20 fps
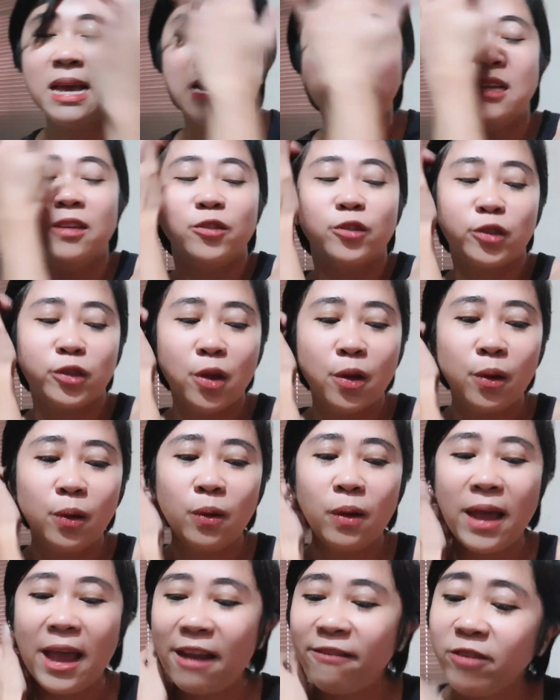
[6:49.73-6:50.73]
So
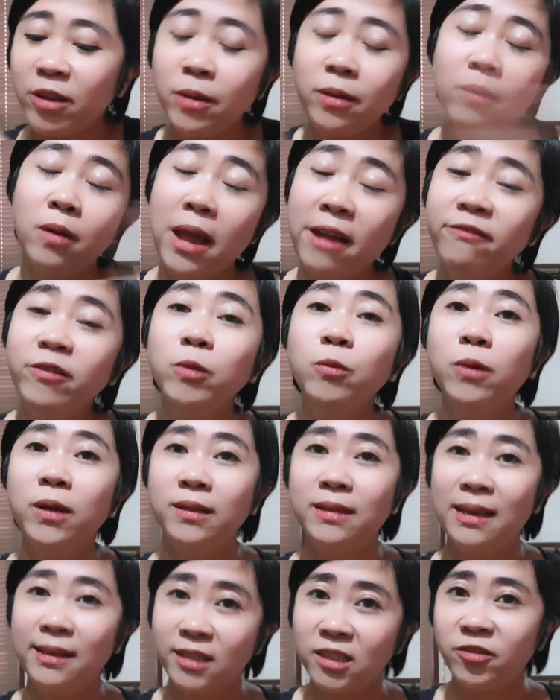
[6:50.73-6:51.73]
everyone
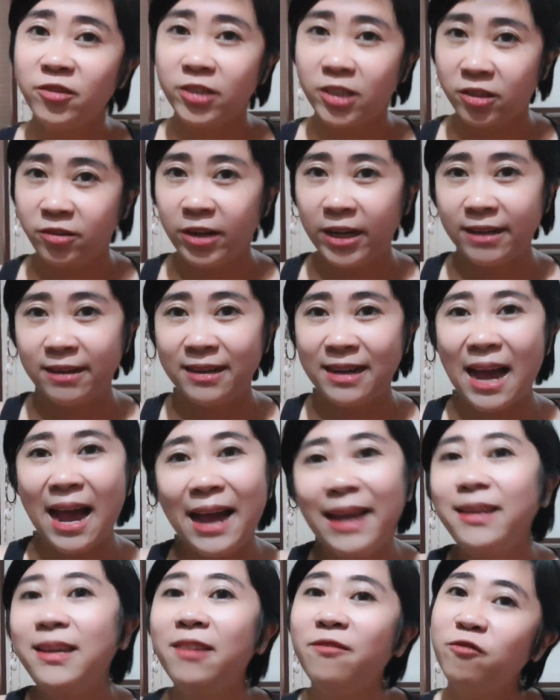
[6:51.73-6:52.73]
gets frustrated.
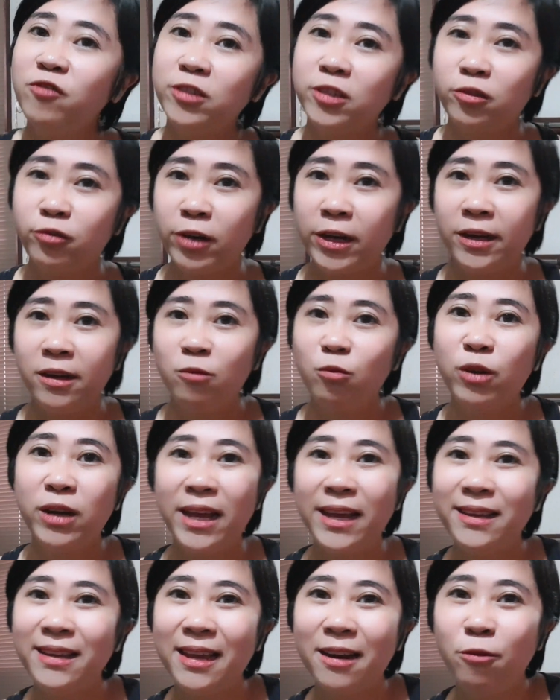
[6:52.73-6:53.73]
I get frustrated when
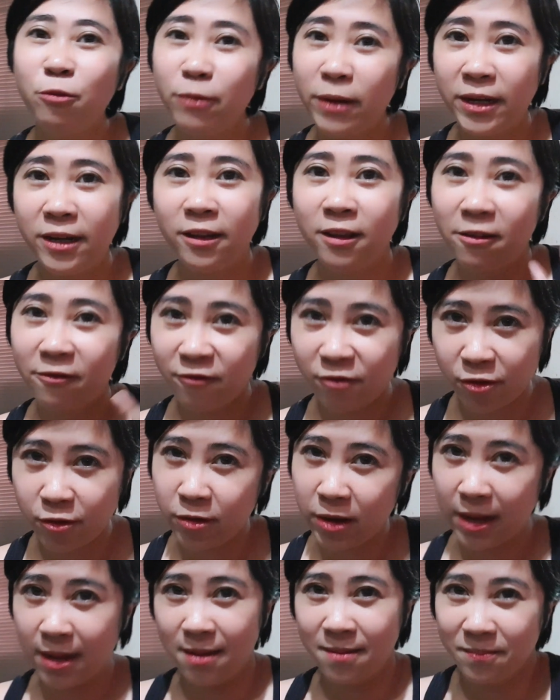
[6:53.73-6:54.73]
I get a rating of
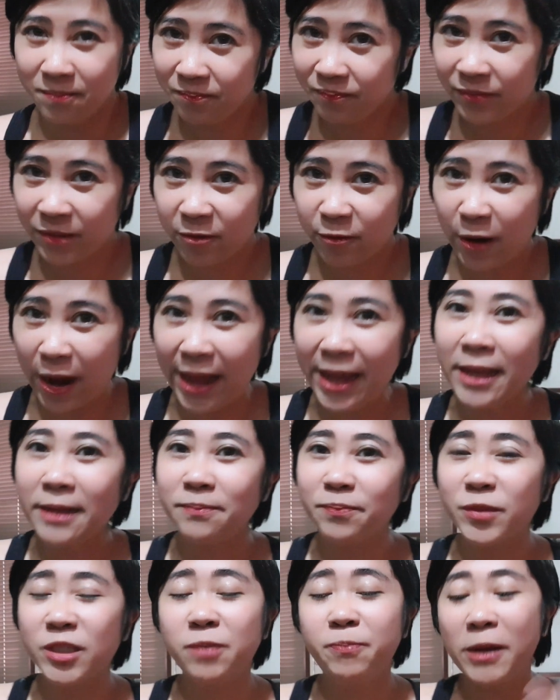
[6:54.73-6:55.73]
3, right?
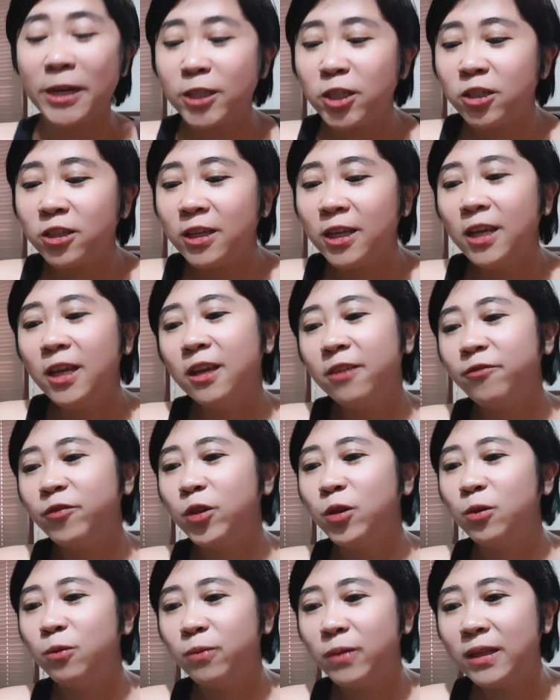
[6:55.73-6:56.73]
Especially if
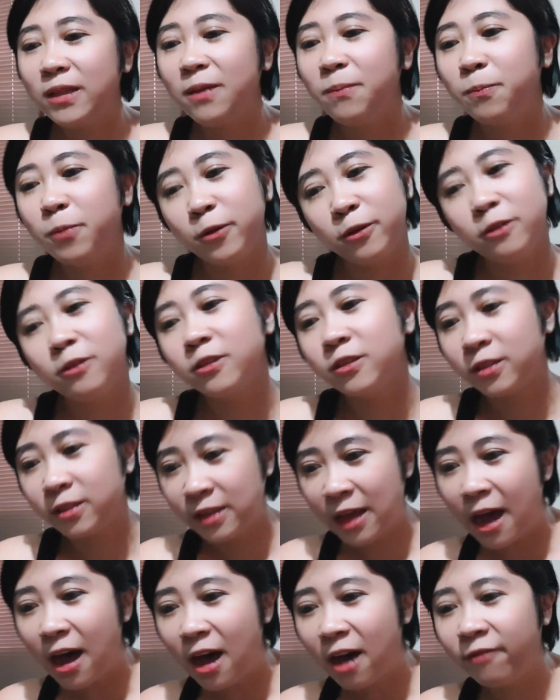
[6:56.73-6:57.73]
you really put your
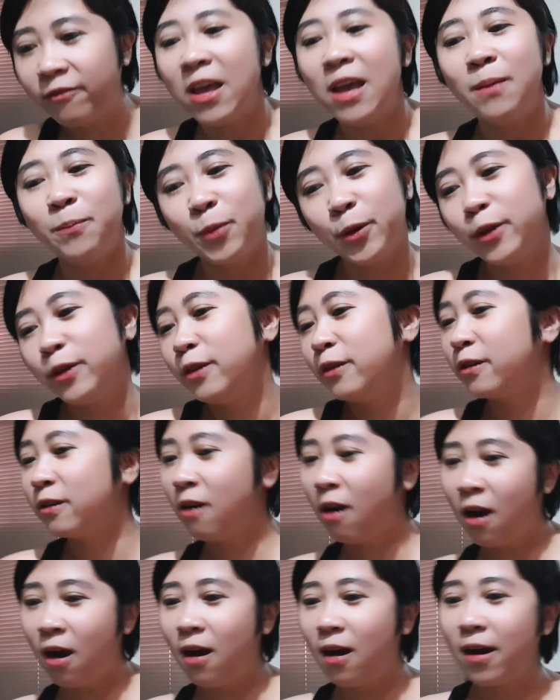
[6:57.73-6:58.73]

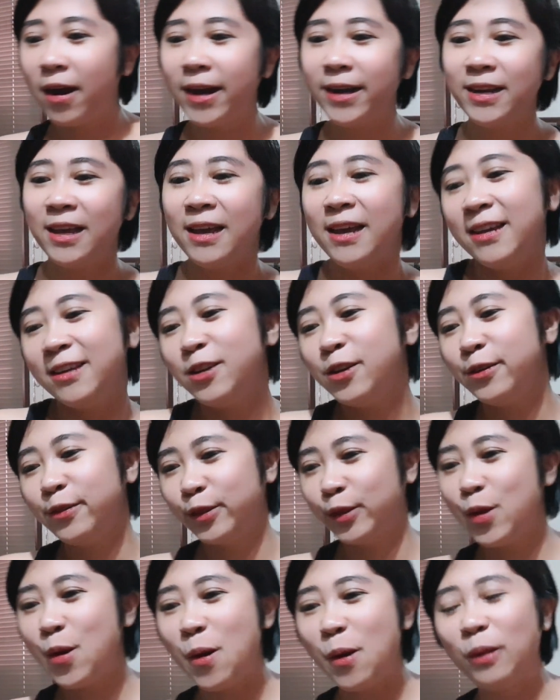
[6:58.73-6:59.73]
heart, your
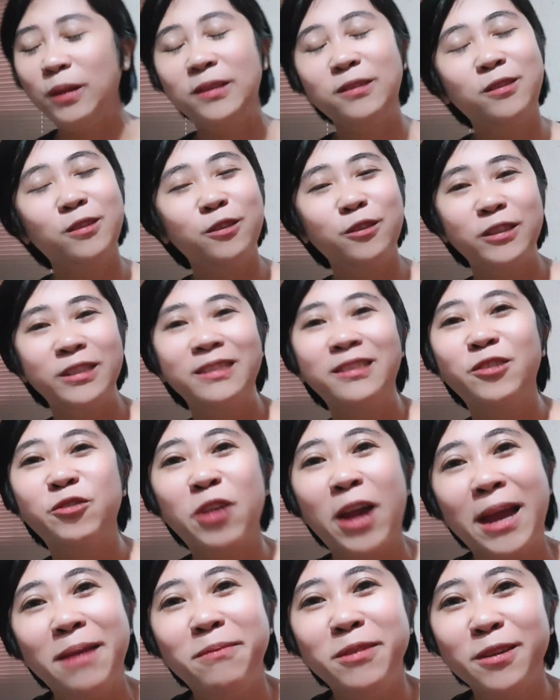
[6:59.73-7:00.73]
soul into
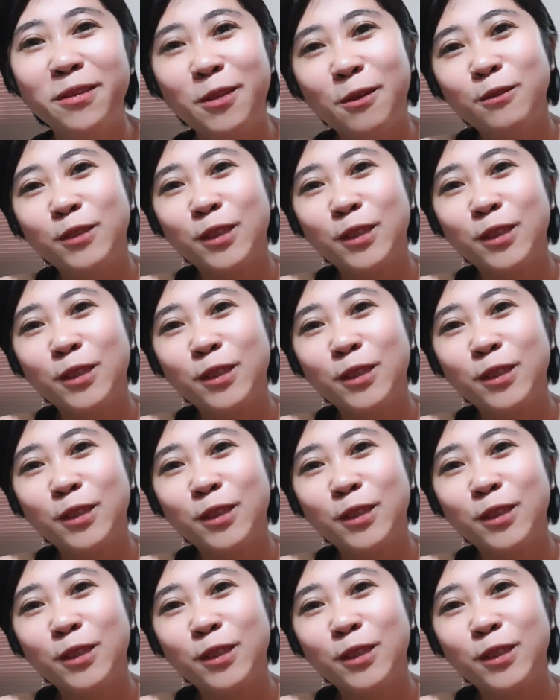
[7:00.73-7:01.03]
transcribing those